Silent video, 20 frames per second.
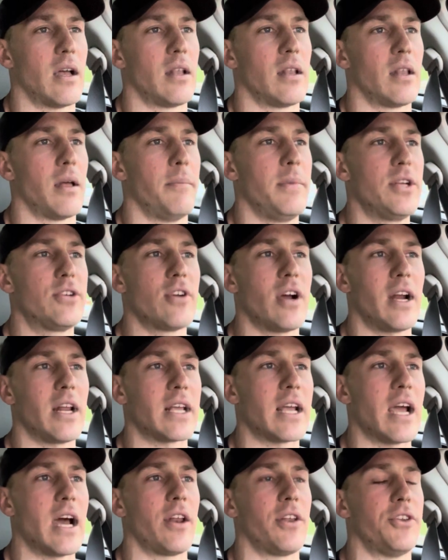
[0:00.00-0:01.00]
let me try to
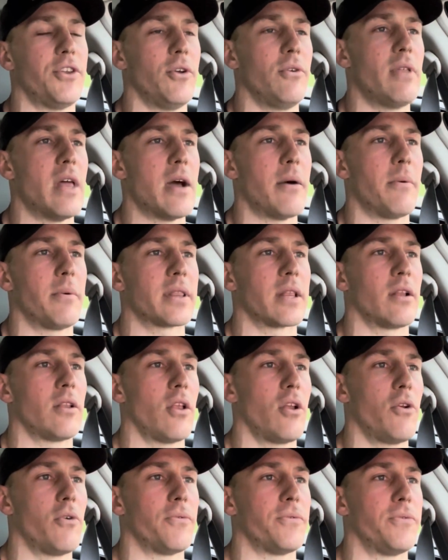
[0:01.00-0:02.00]
kind of do that with a
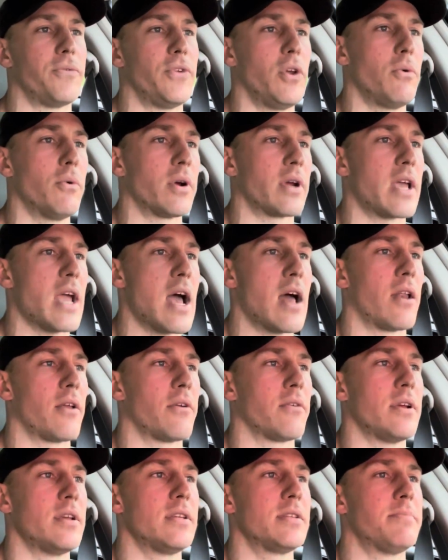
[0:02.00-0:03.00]
little fewer
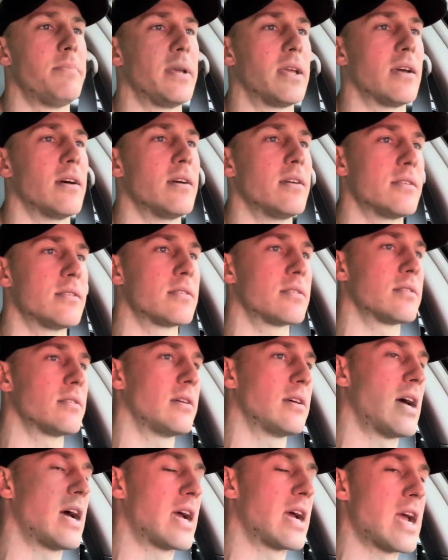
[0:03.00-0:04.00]
calories because
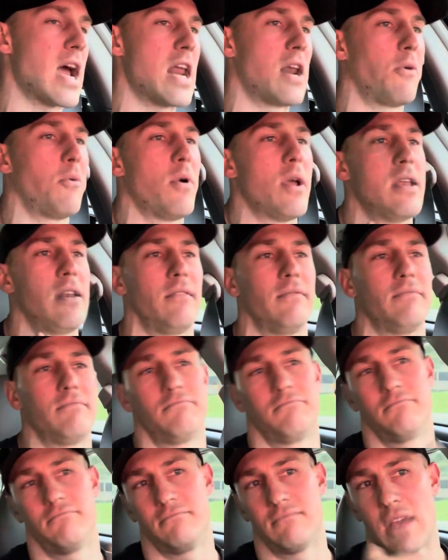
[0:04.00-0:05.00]
I went
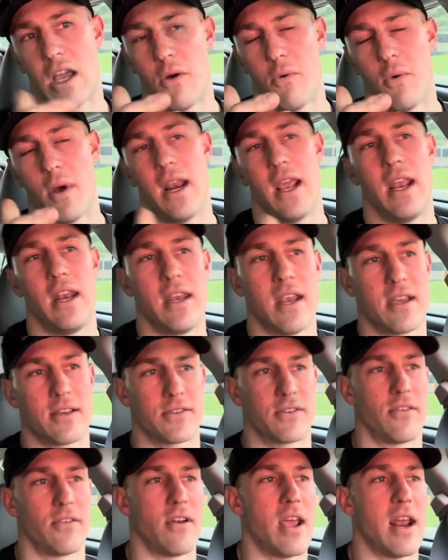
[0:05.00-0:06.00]
in
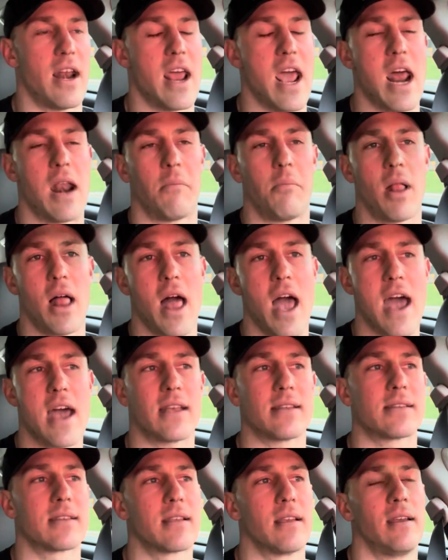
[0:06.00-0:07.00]
yesterday and had a
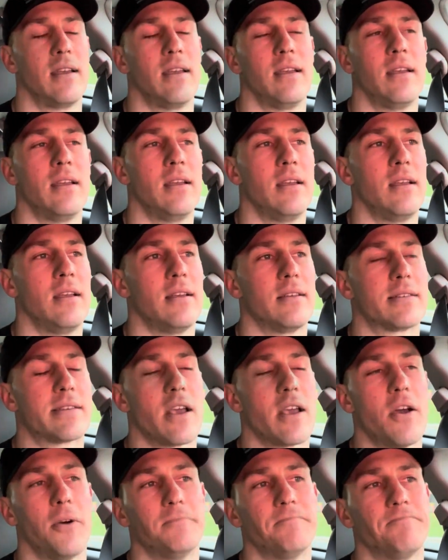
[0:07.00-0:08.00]
blast.
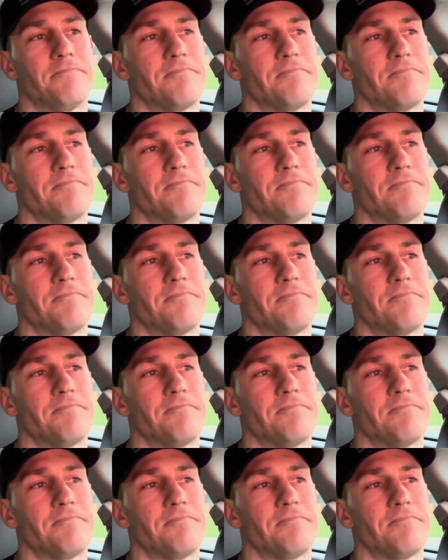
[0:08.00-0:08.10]
So